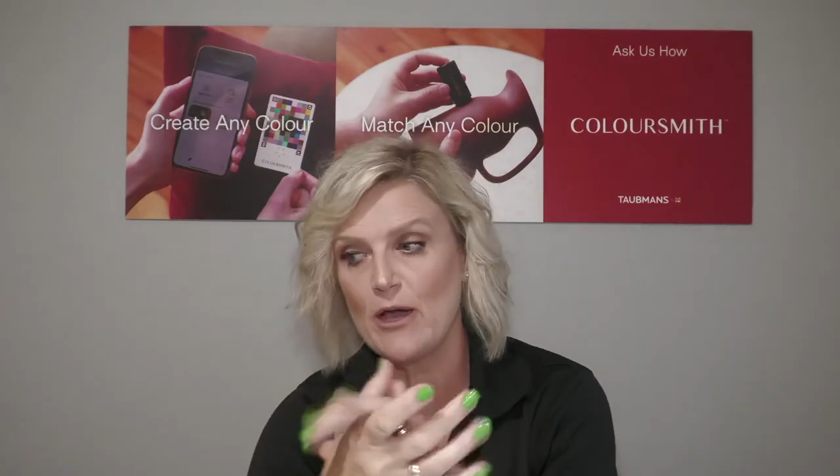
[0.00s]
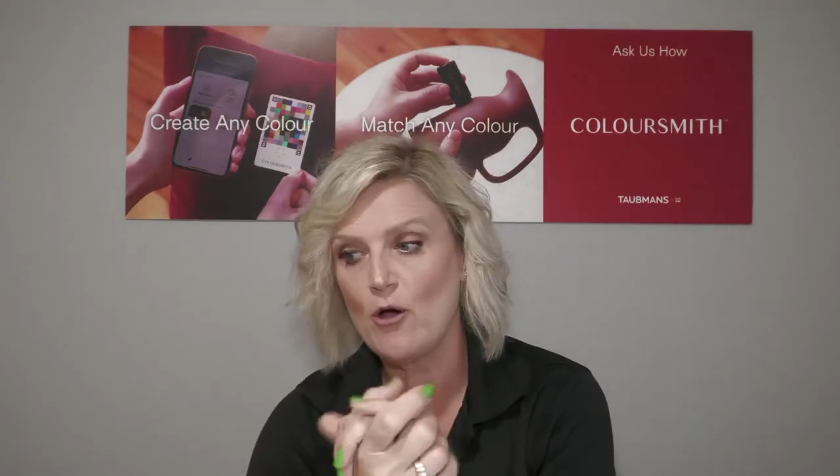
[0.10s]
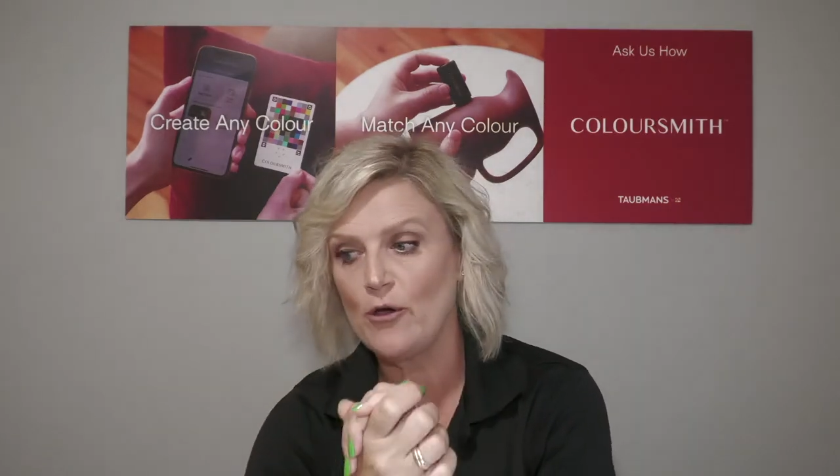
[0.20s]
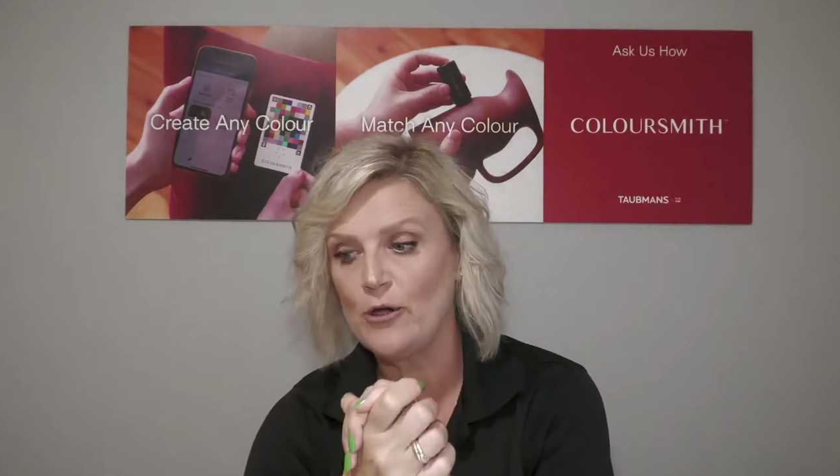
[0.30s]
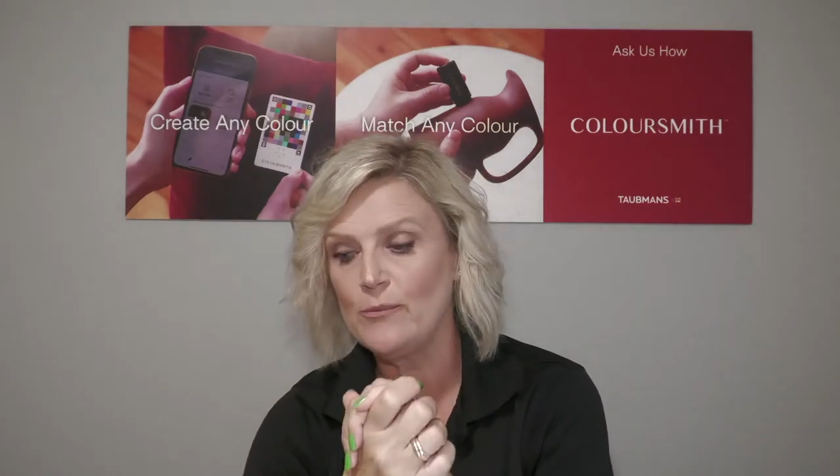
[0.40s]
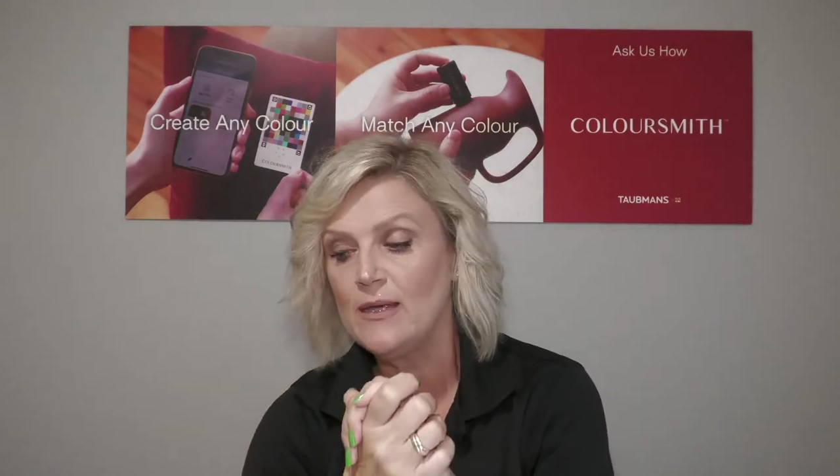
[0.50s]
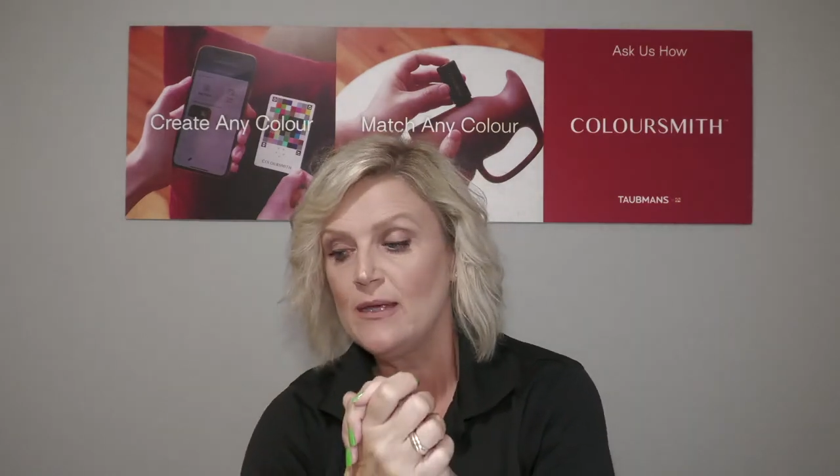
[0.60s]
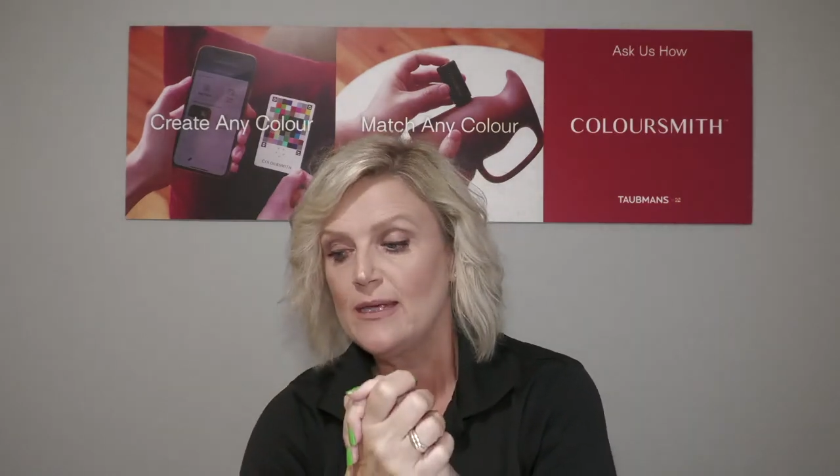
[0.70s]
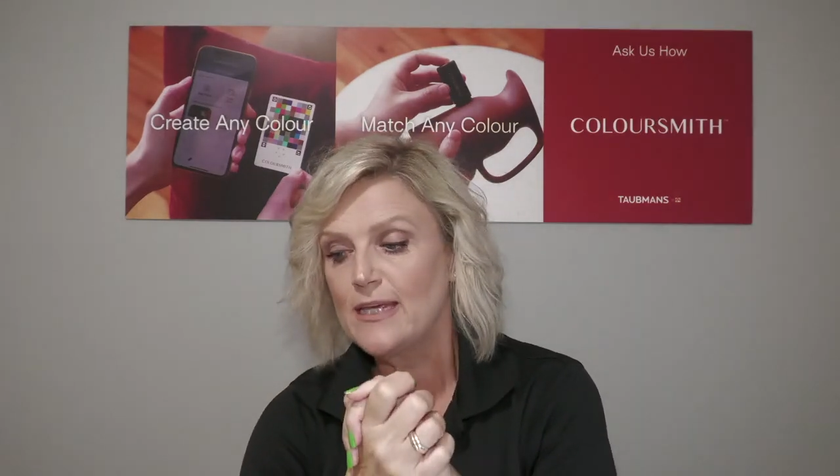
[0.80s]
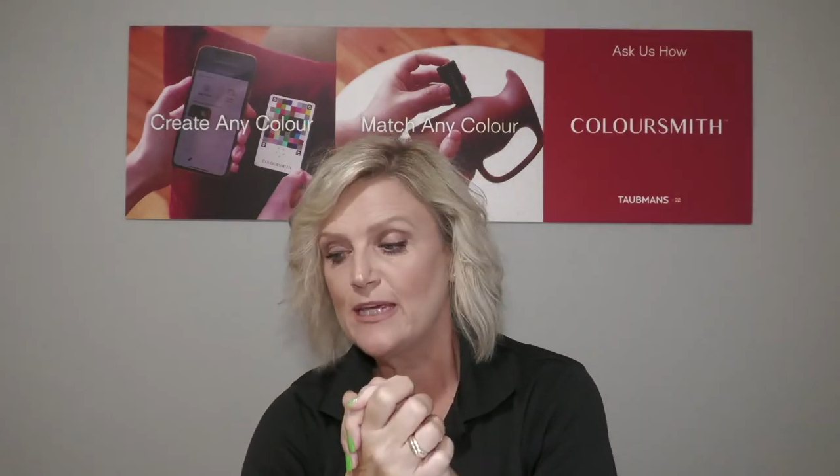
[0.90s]
home,
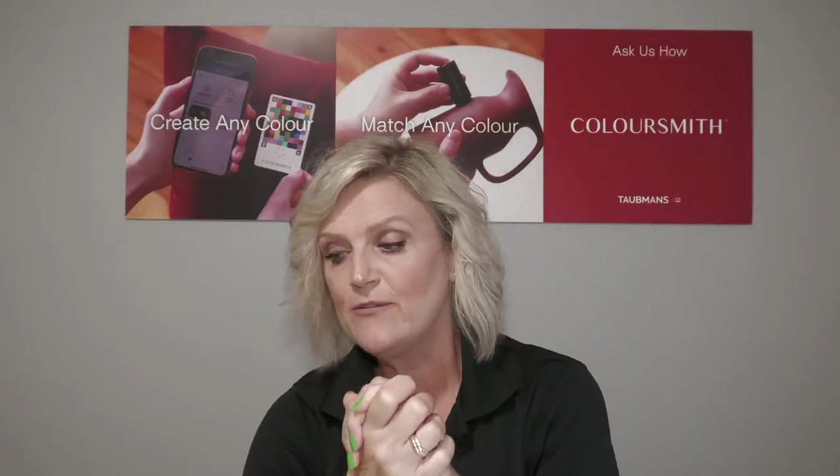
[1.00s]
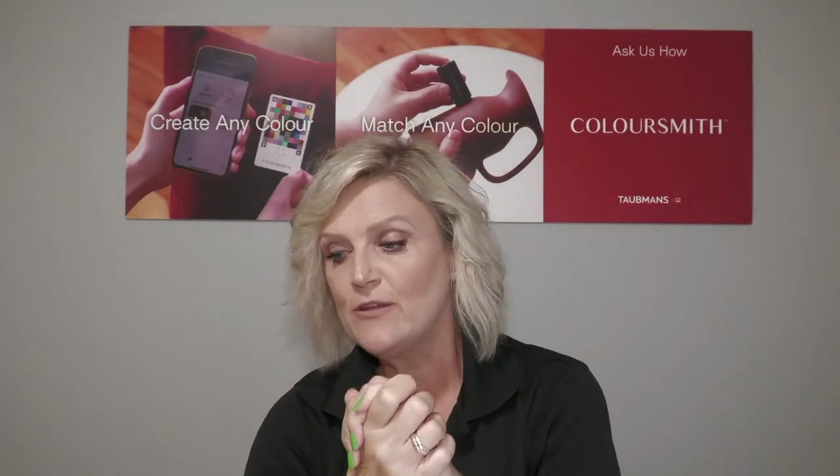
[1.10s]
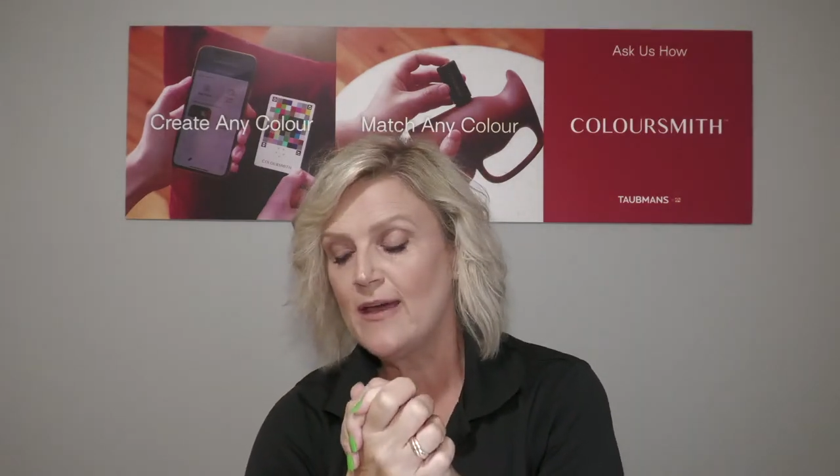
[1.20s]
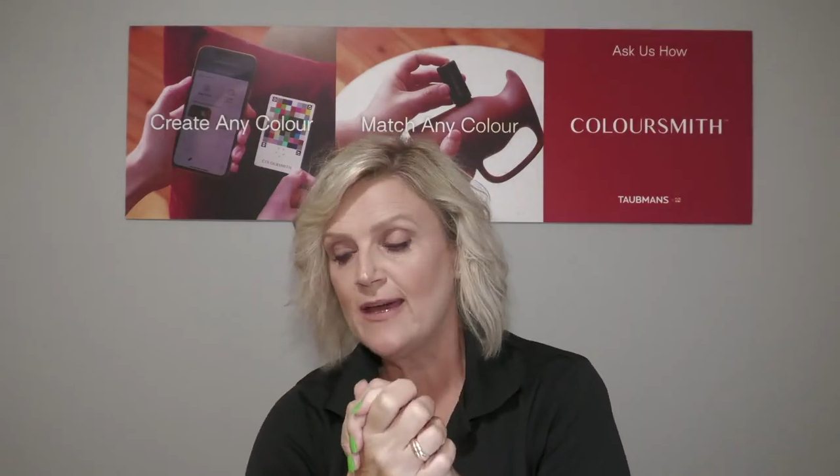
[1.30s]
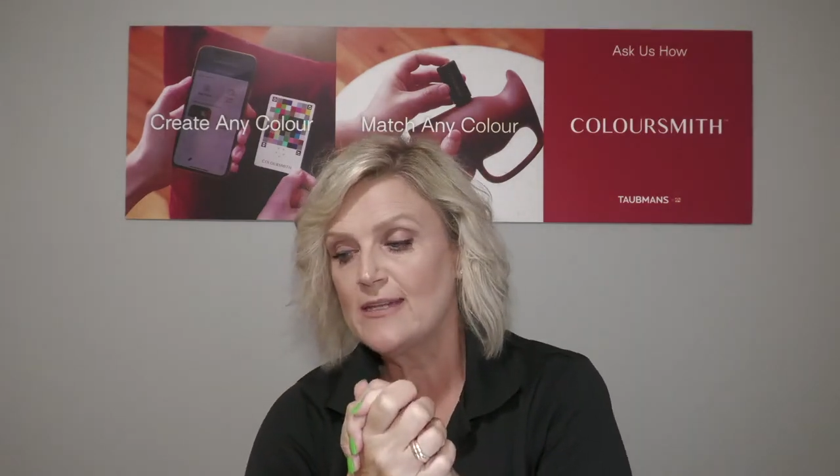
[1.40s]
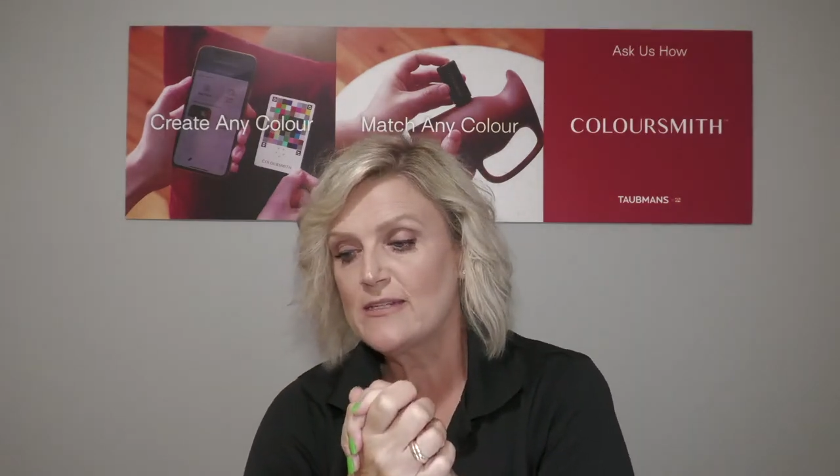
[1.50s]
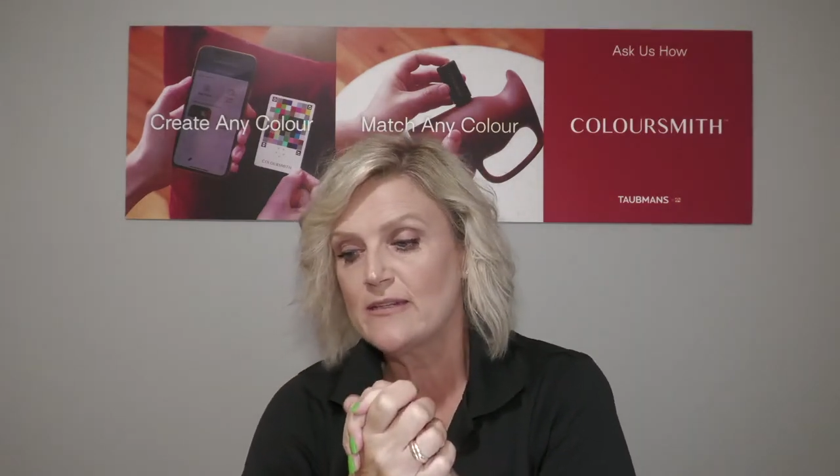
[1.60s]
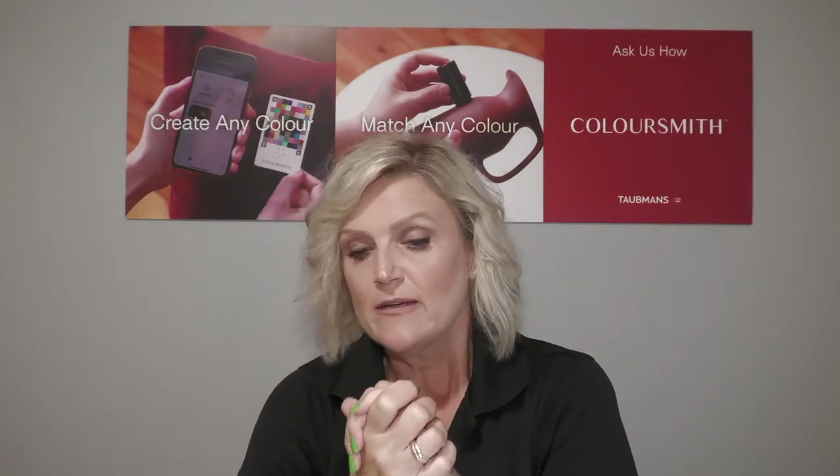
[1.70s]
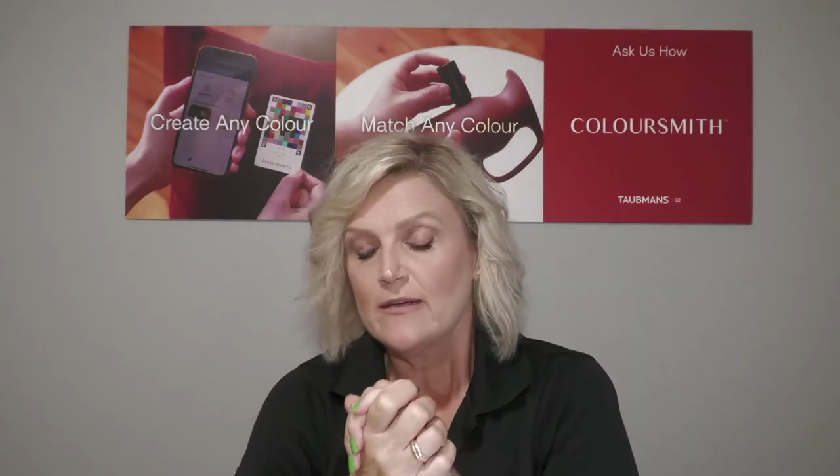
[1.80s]
given that,